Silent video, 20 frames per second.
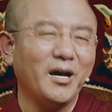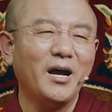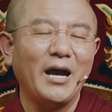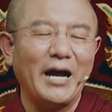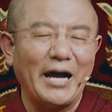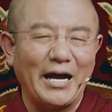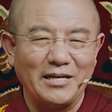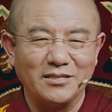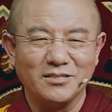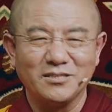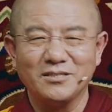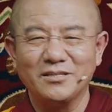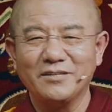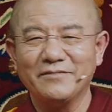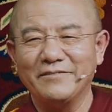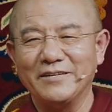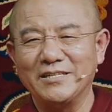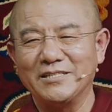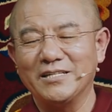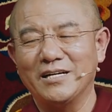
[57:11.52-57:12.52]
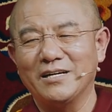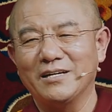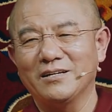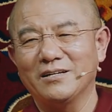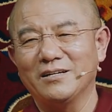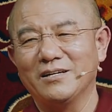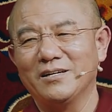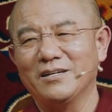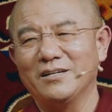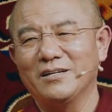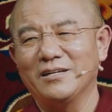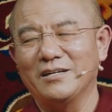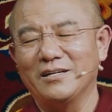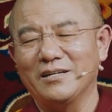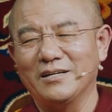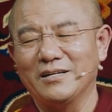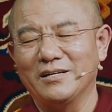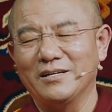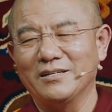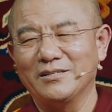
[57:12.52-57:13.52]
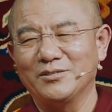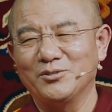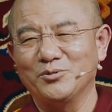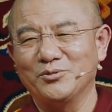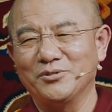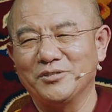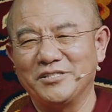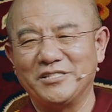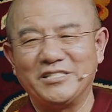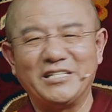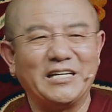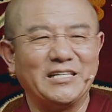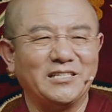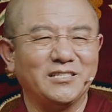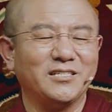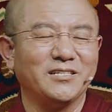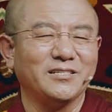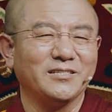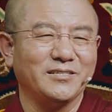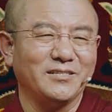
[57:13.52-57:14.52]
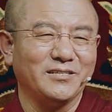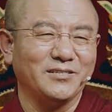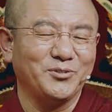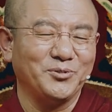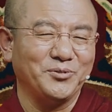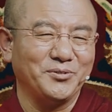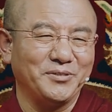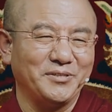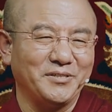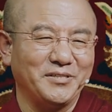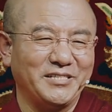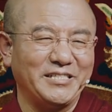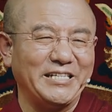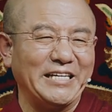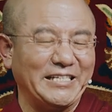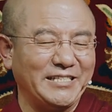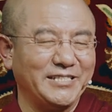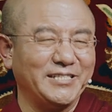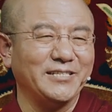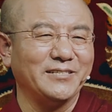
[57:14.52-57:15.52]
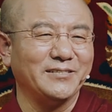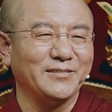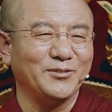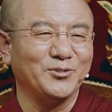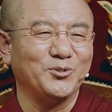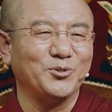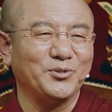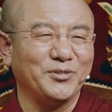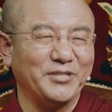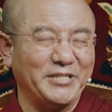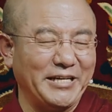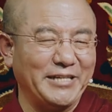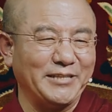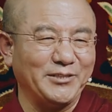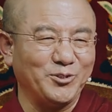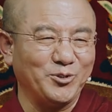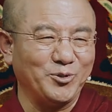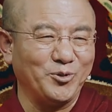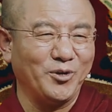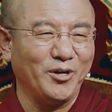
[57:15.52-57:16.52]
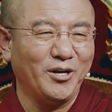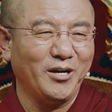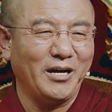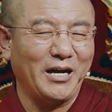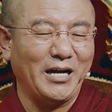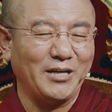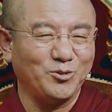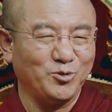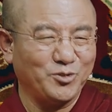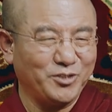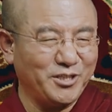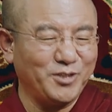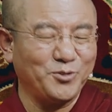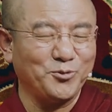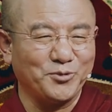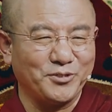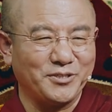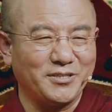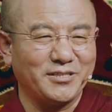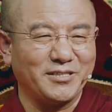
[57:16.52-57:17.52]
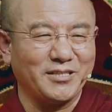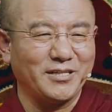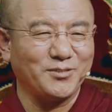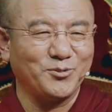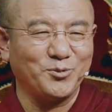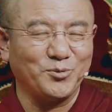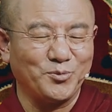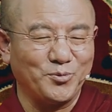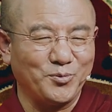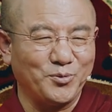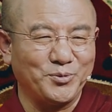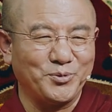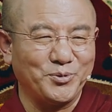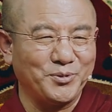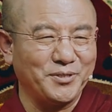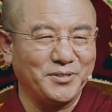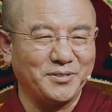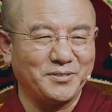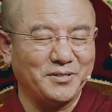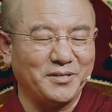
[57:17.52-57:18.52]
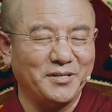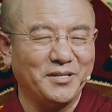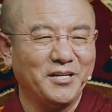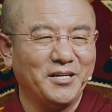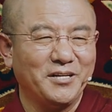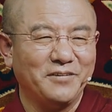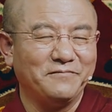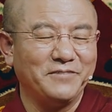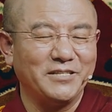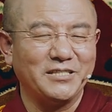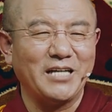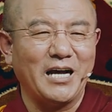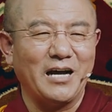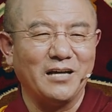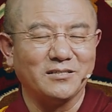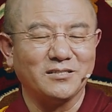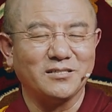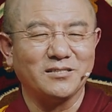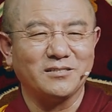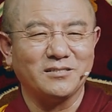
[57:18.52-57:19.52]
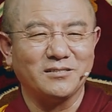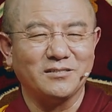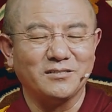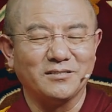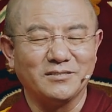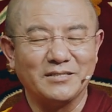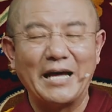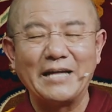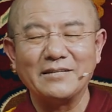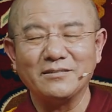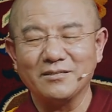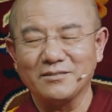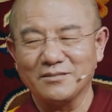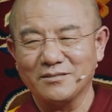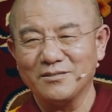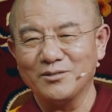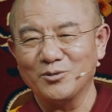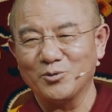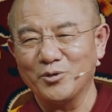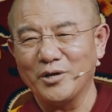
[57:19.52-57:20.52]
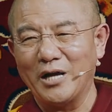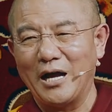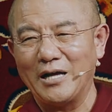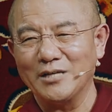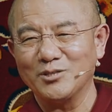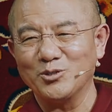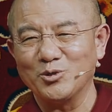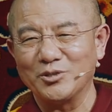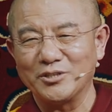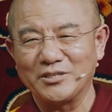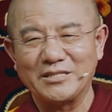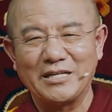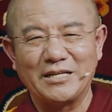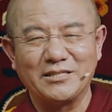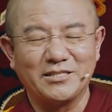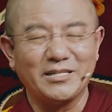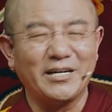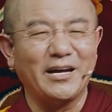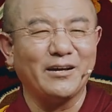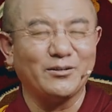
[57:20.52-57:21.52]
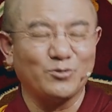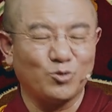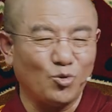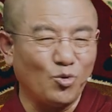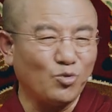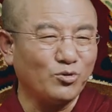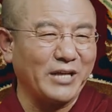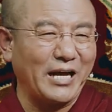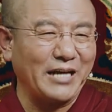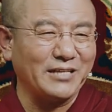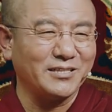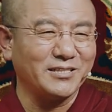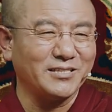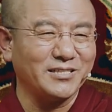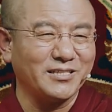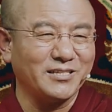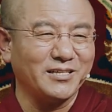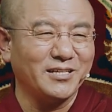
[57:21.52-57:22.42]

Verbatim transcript: Even during such turbulent time, the scholars still invested all their time into, into research and into study. That is quite rare.